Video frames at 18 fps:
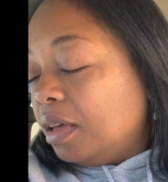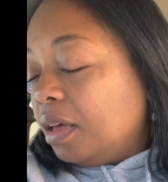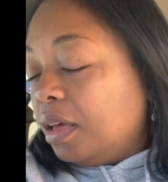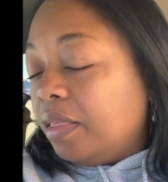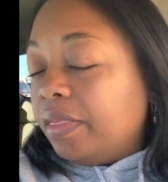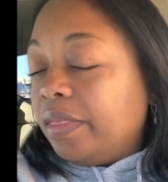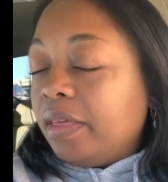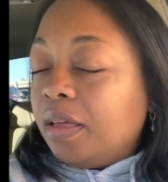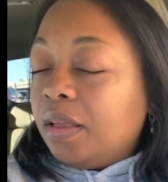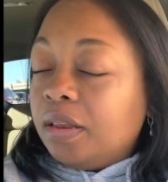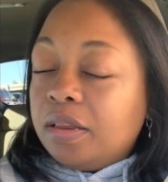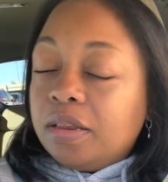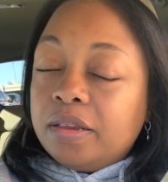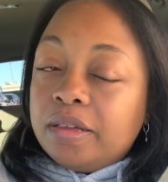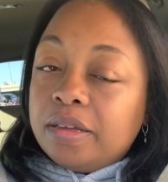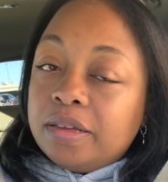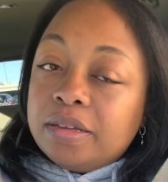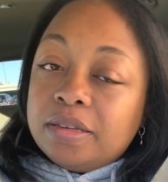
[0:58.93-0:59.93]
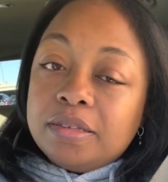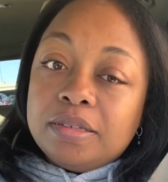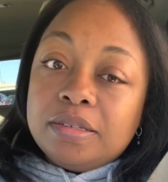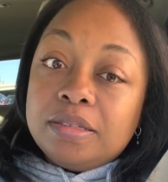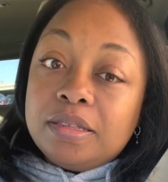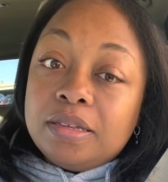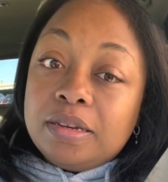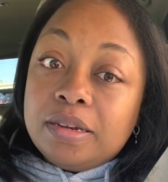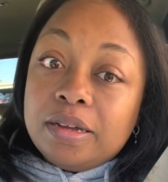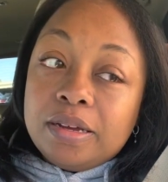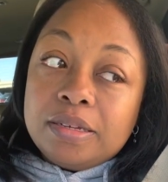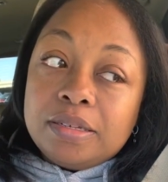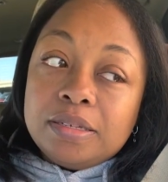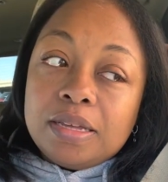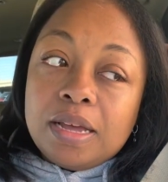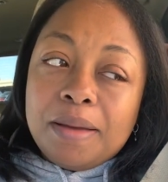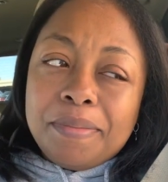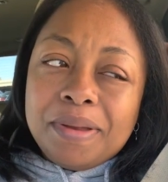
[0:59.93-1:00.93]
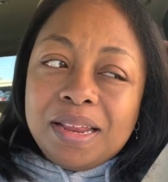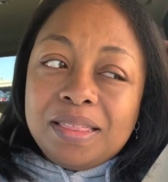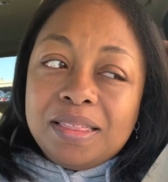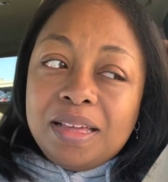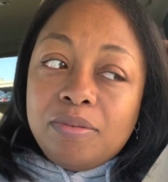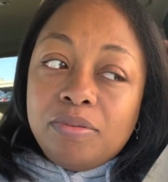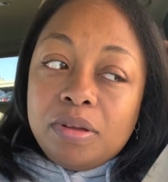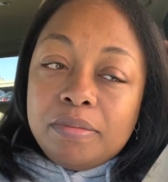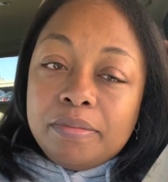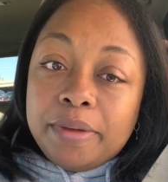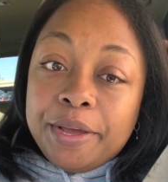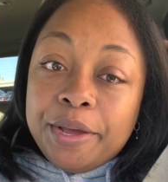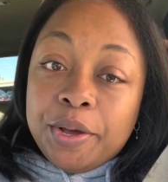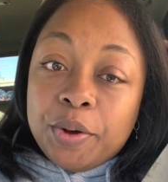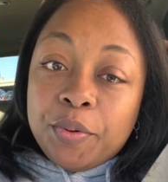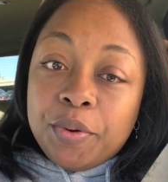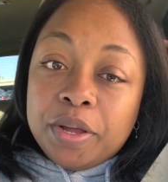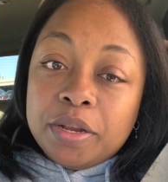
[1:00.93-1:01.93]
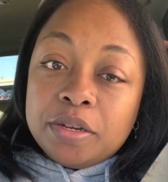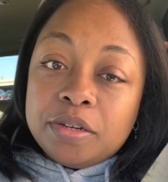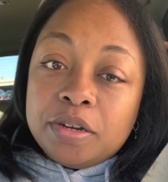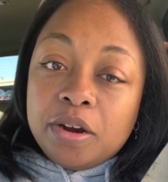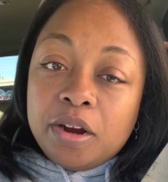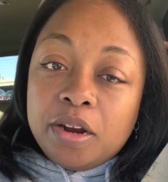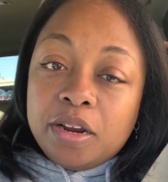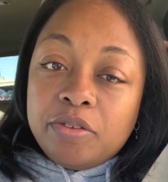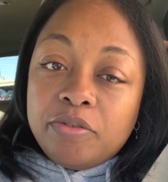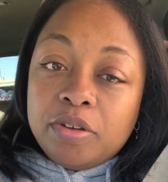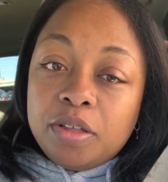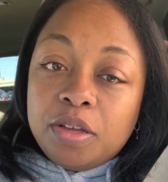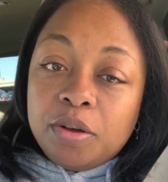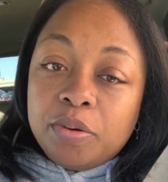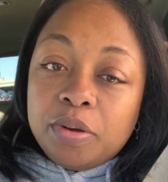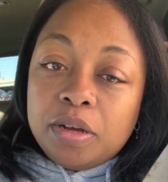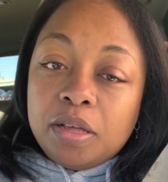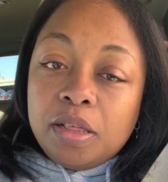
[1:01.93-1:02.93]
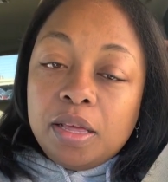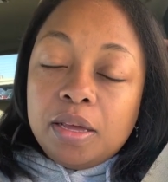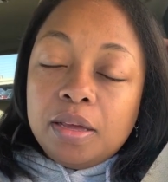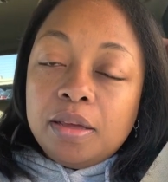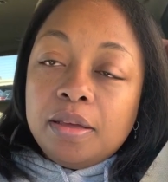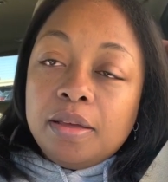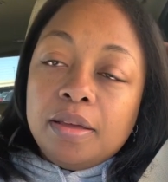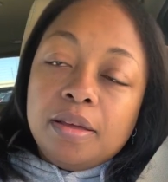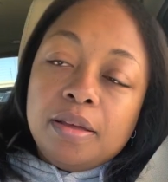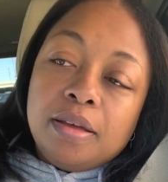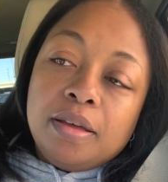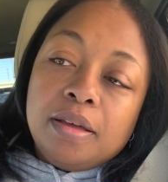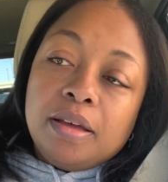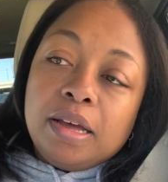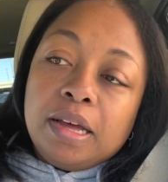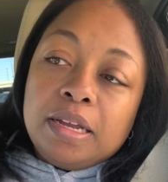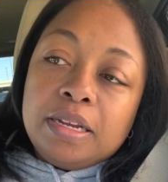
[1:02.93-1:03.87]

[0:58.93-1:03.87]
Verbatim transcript: and then is the next stop. But I think we may go in Target really quickly. I